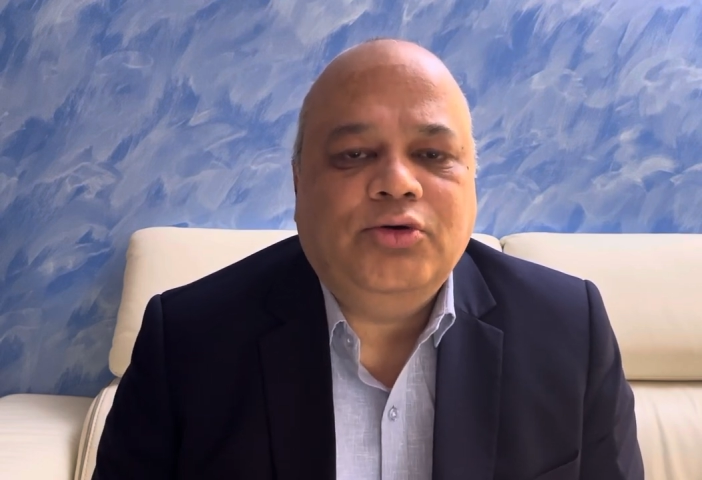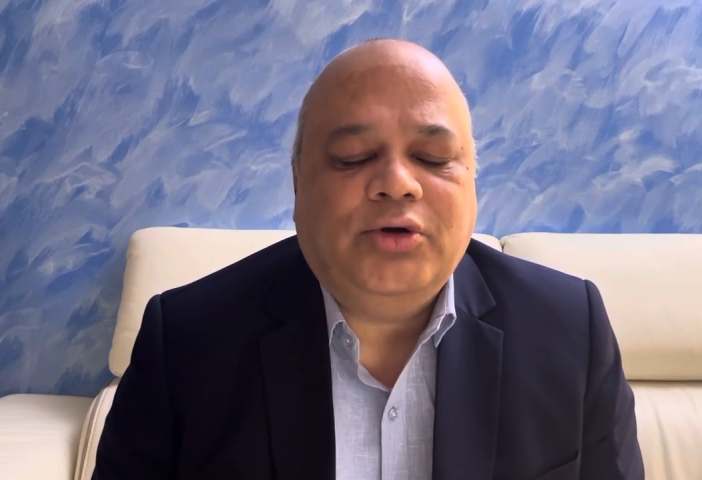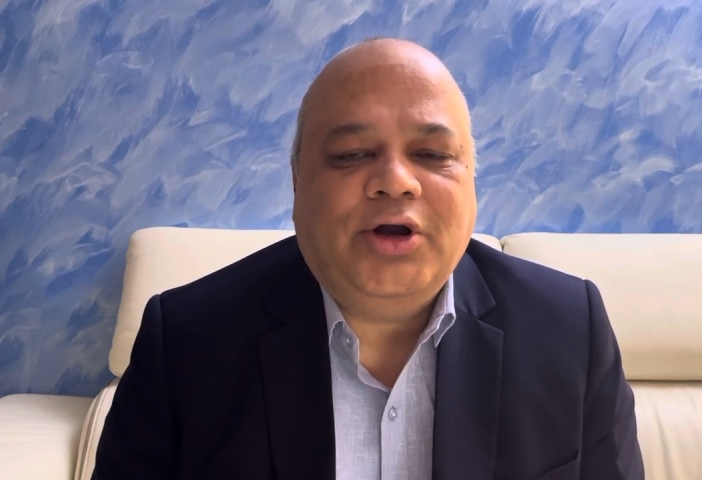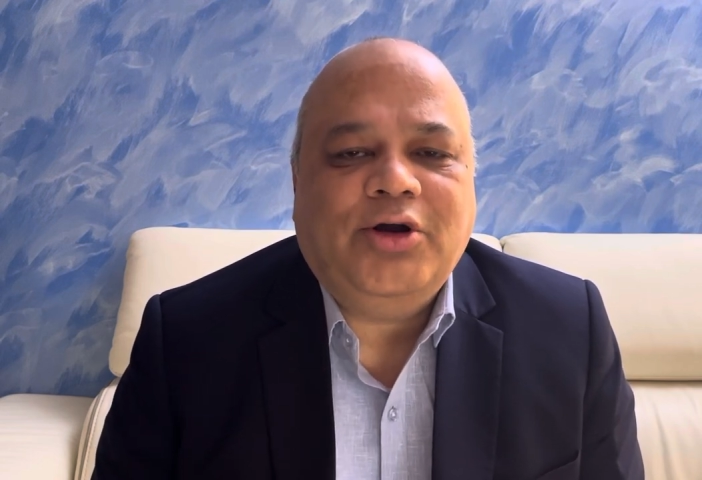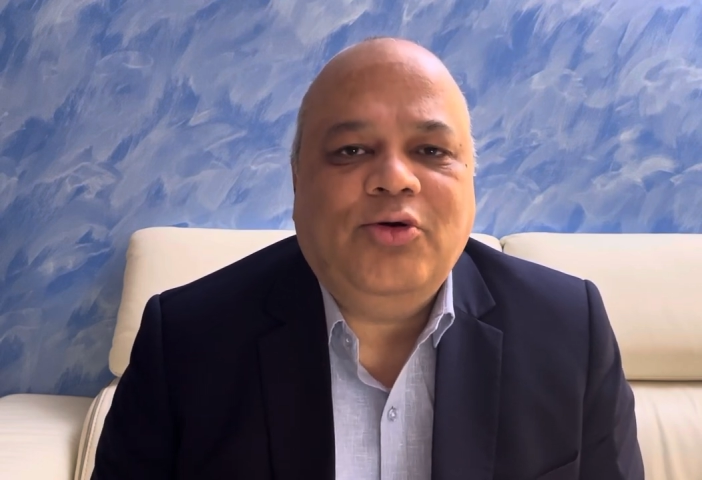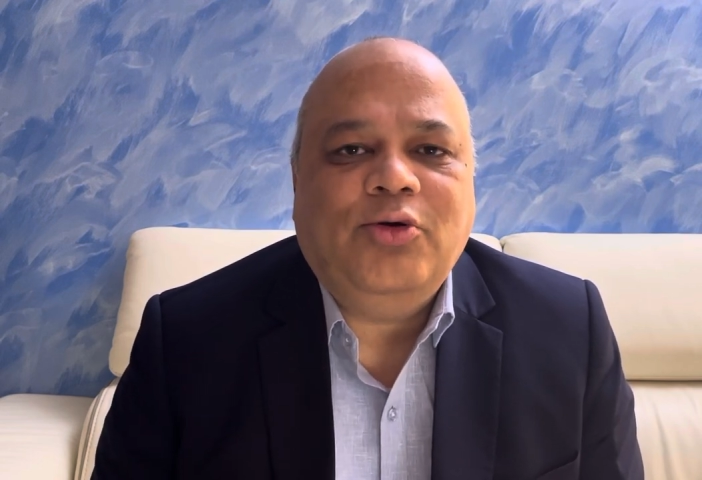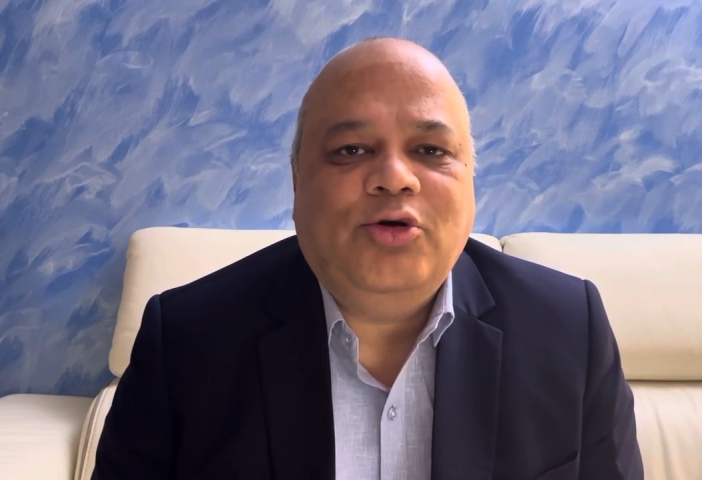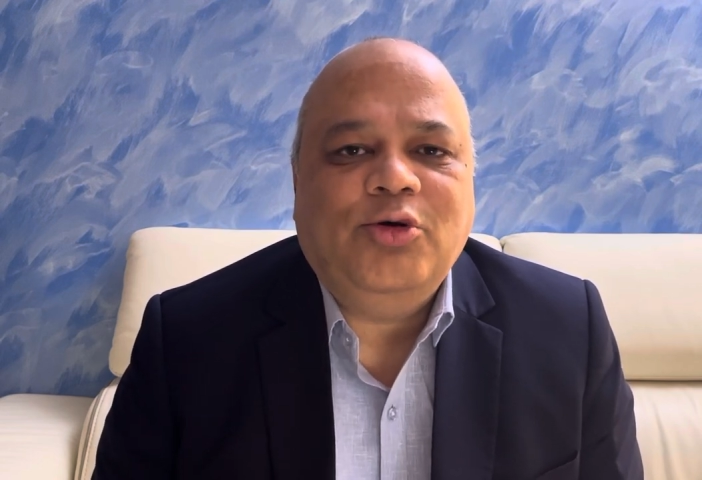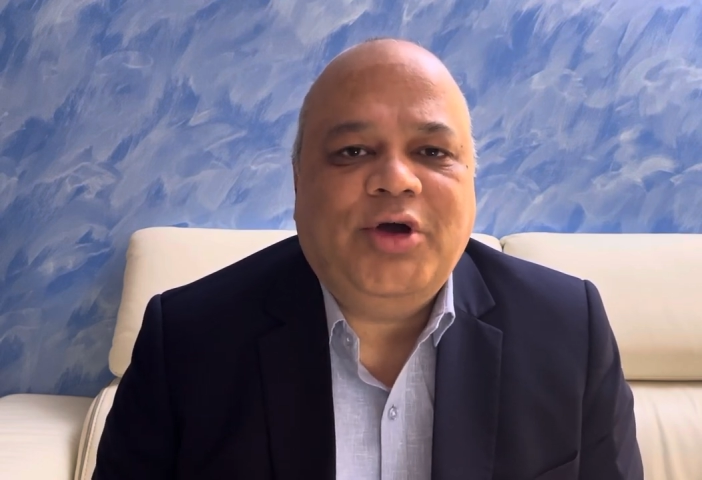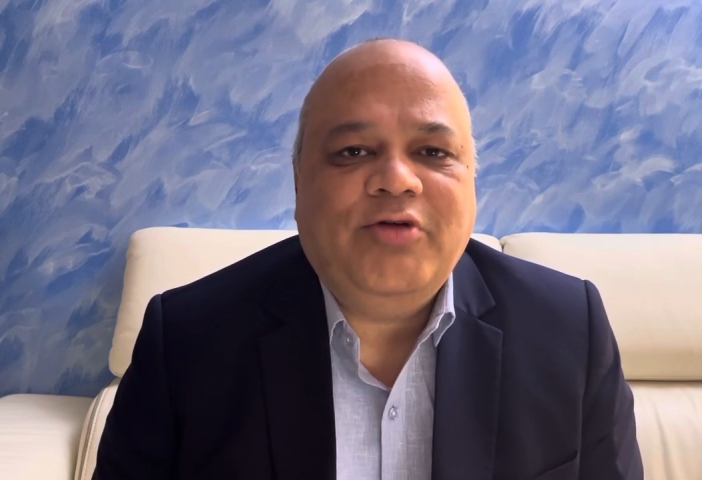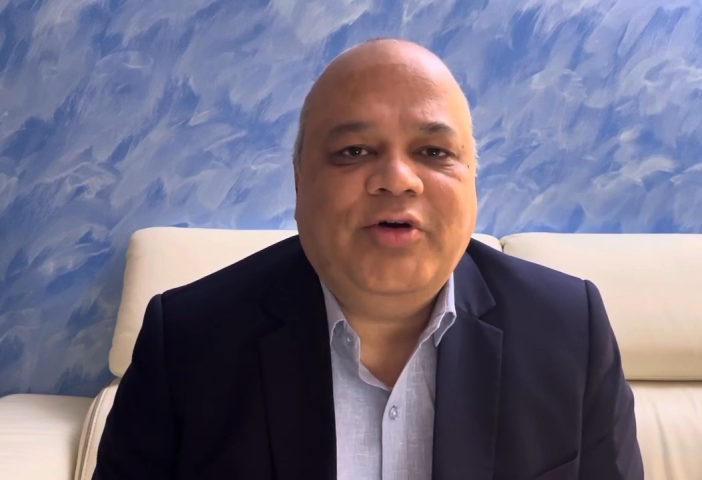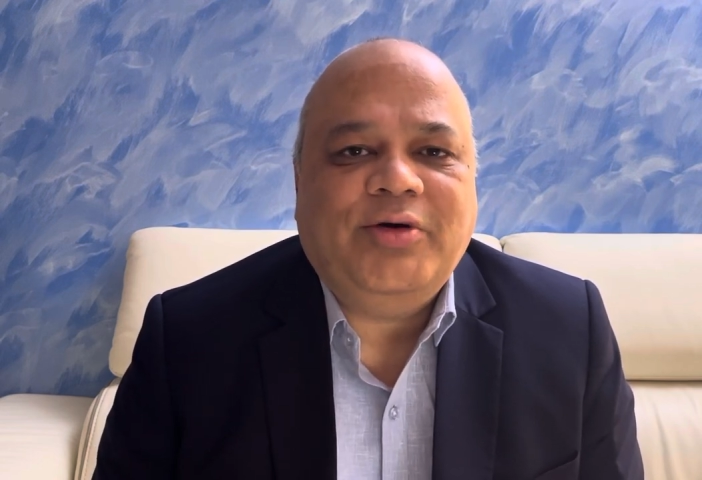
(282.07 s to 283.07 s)
you can go to
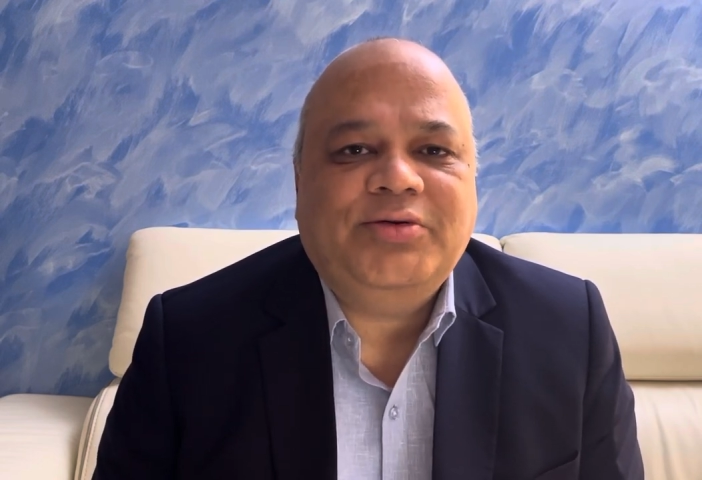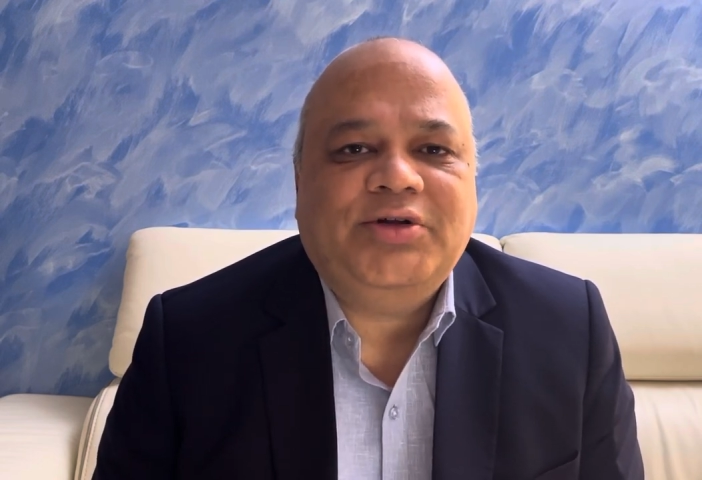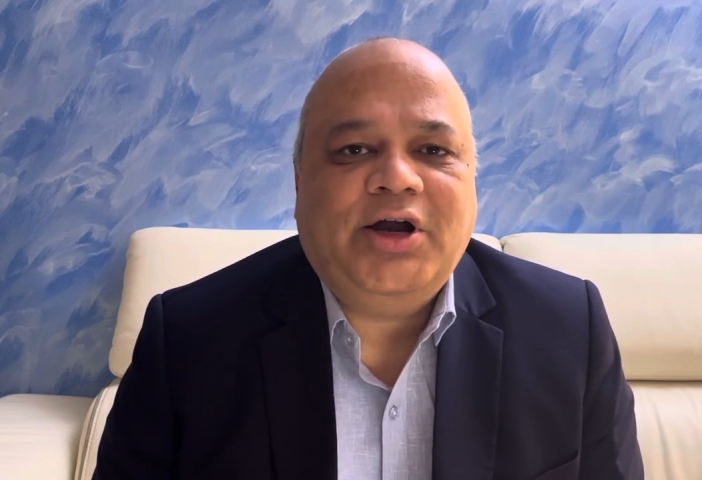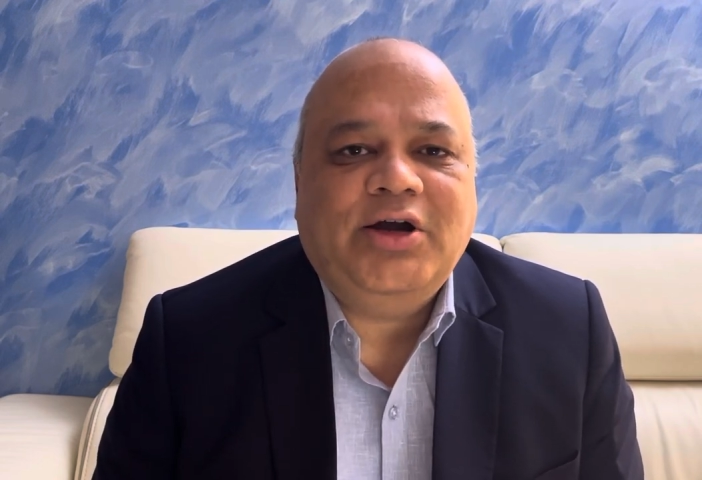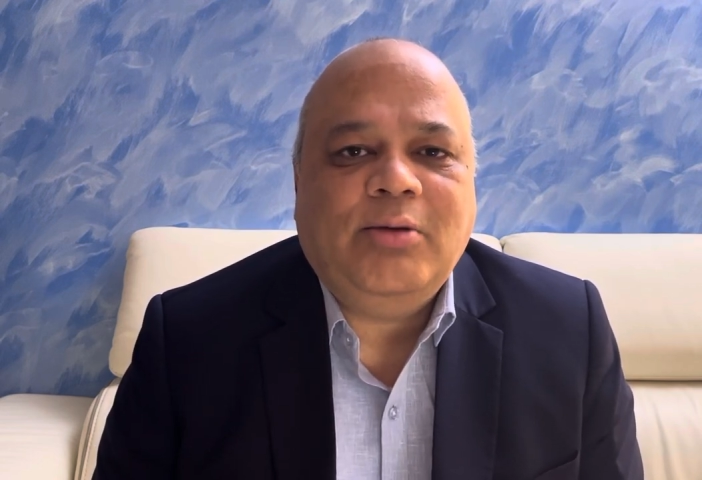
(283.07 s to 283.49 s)
my website